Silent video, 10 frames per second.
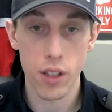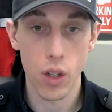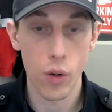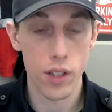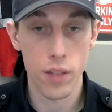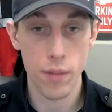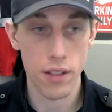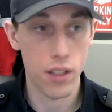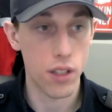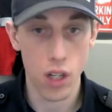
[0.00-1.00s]
it's
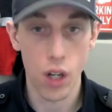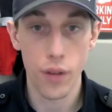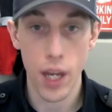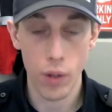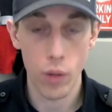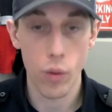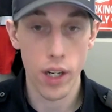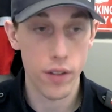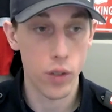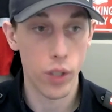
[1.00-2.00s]
best to just call 911
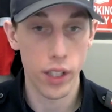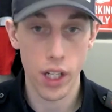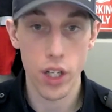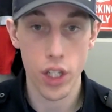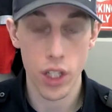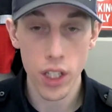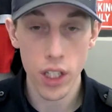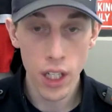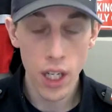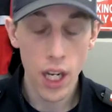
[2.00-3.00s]
if you're really unsure.